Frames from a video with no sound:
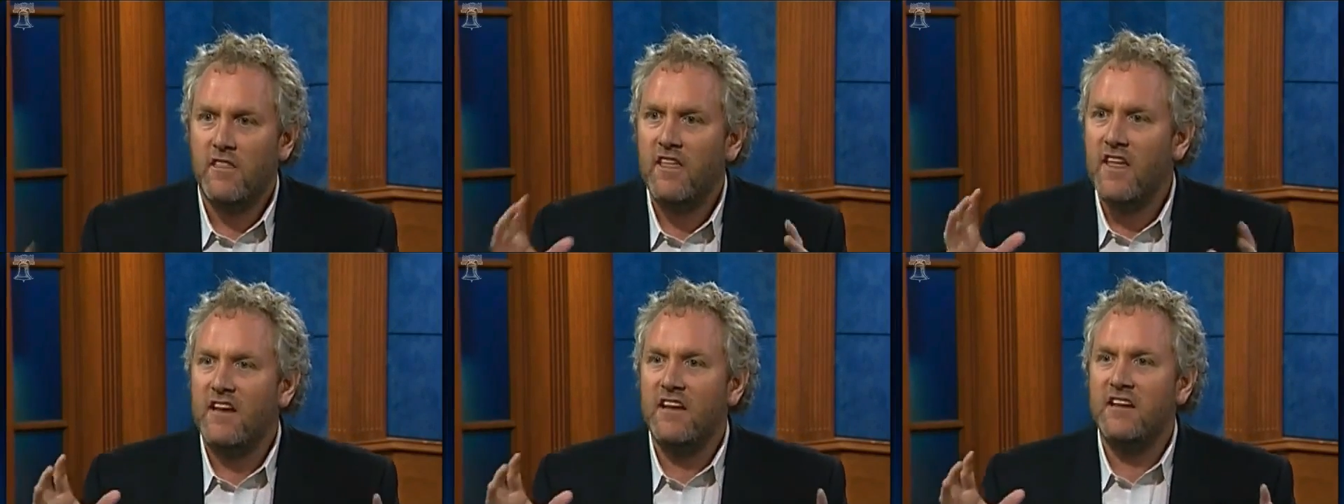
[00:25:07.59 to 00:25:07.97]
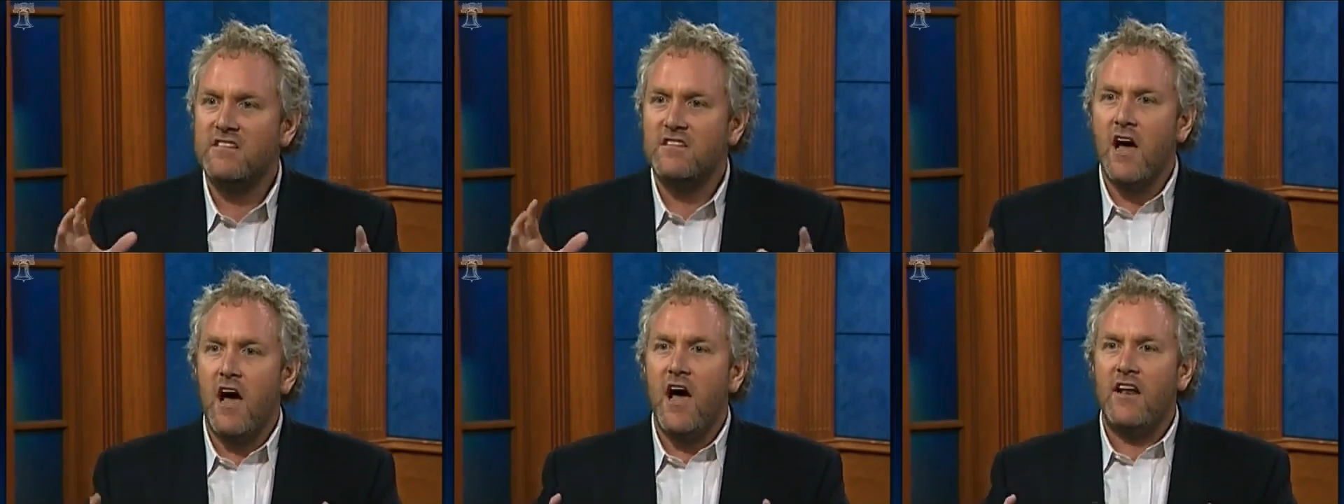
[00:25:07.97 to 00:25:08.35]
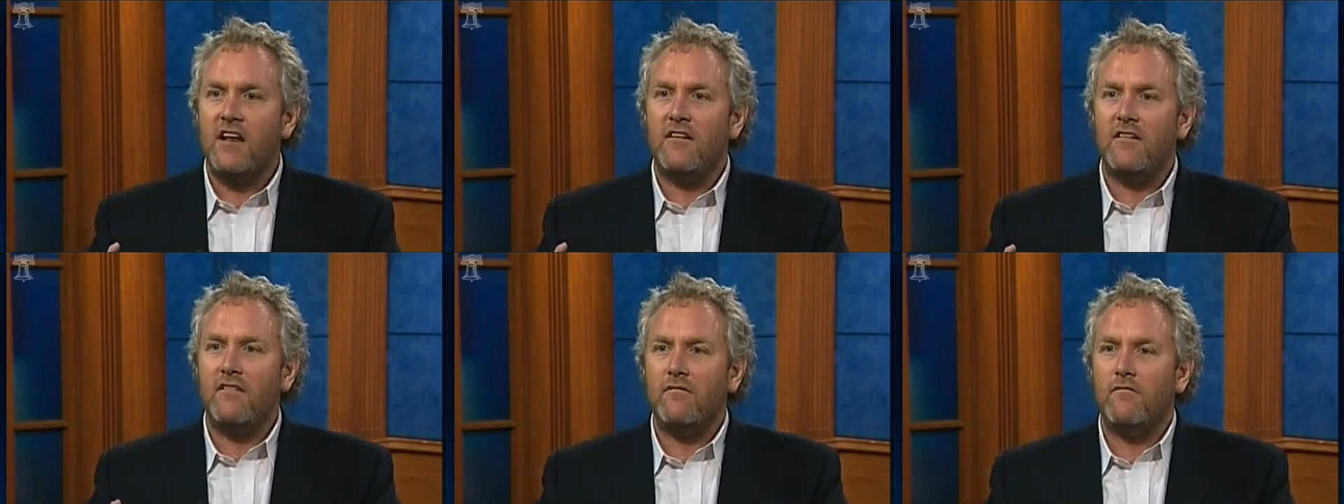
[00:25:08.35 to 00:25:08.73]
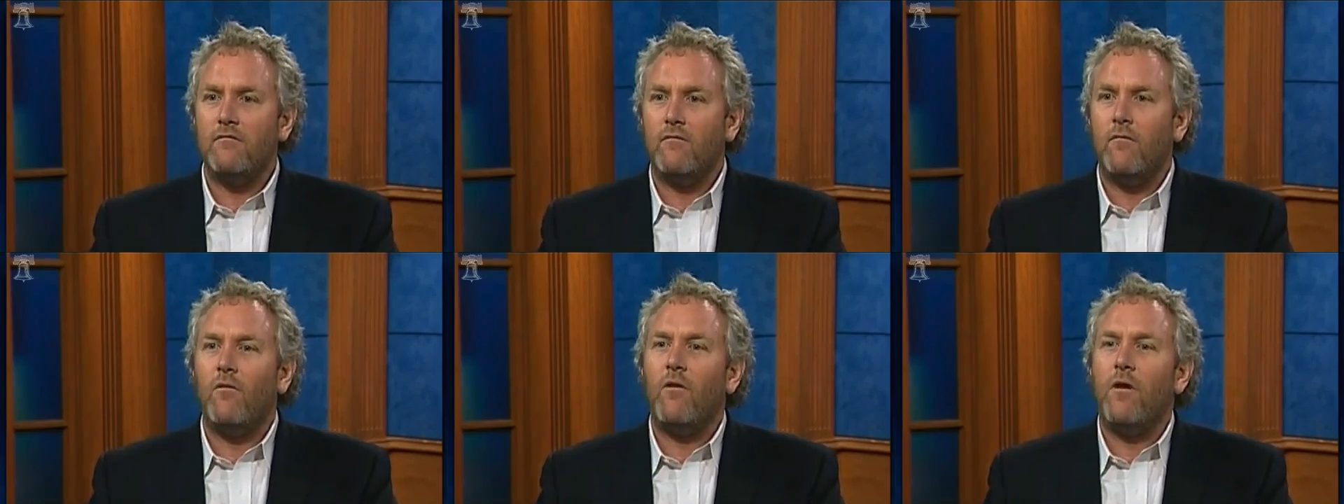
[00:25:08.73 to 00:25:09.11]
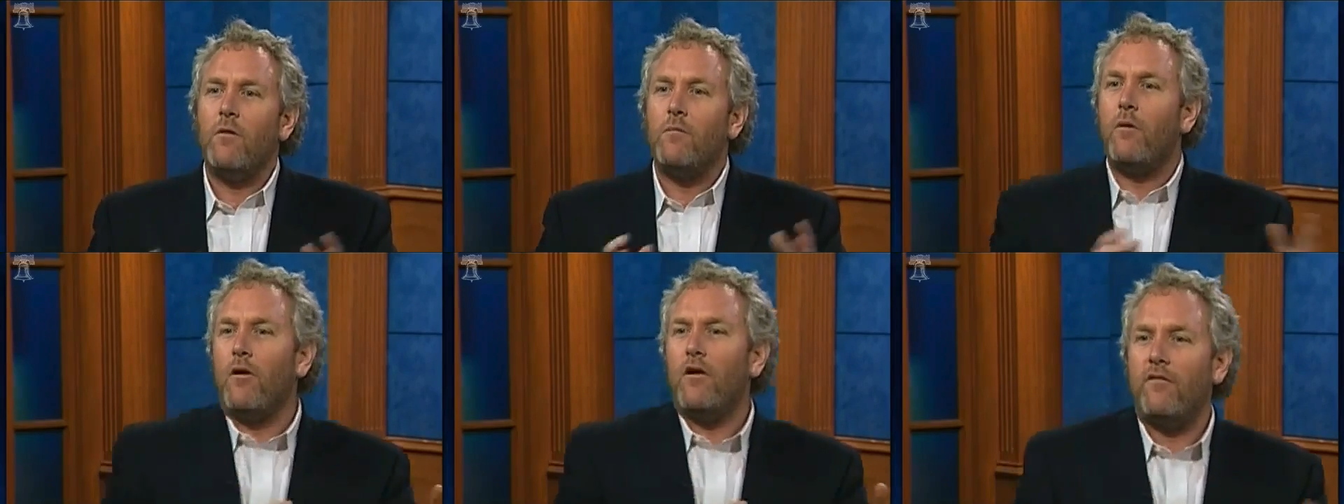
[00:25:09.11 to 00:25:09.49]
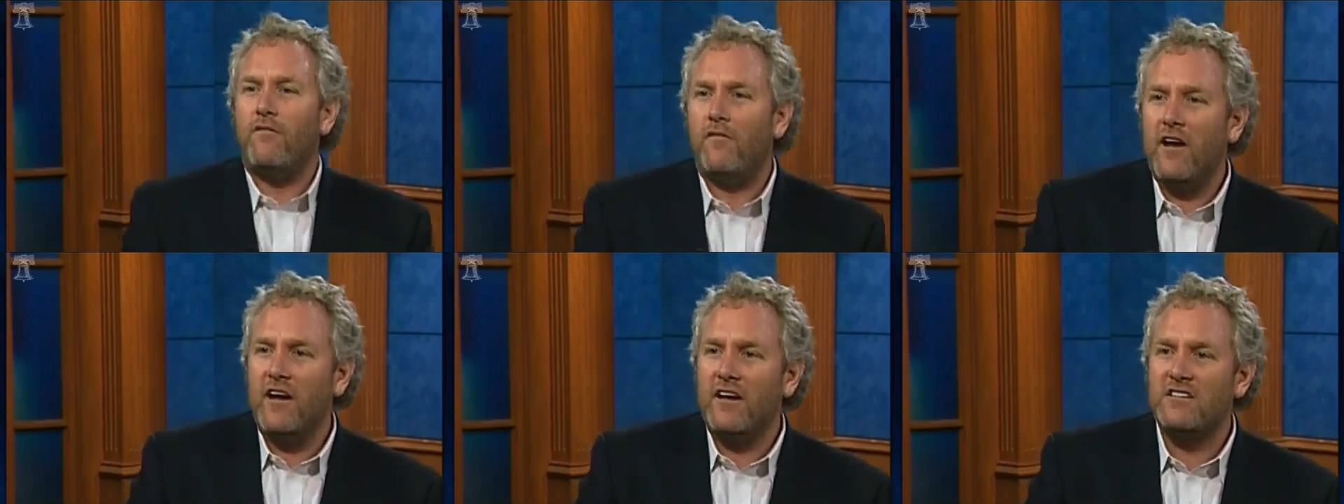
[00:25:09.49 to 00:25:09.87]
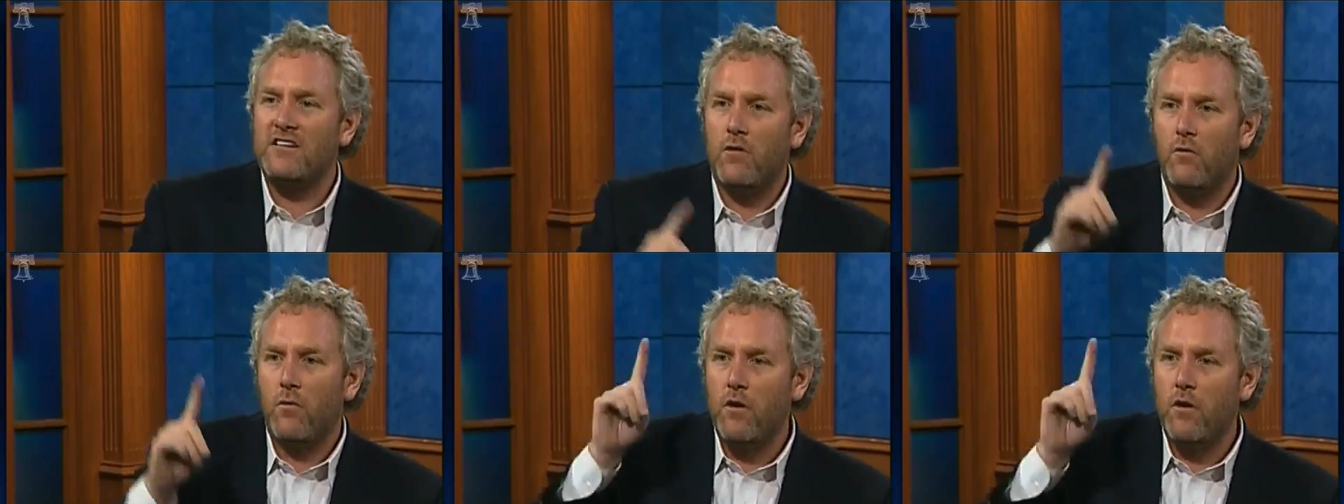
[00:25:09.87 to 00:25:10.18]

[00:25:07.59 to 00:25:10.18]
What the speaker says: that is not what Barney Frank said.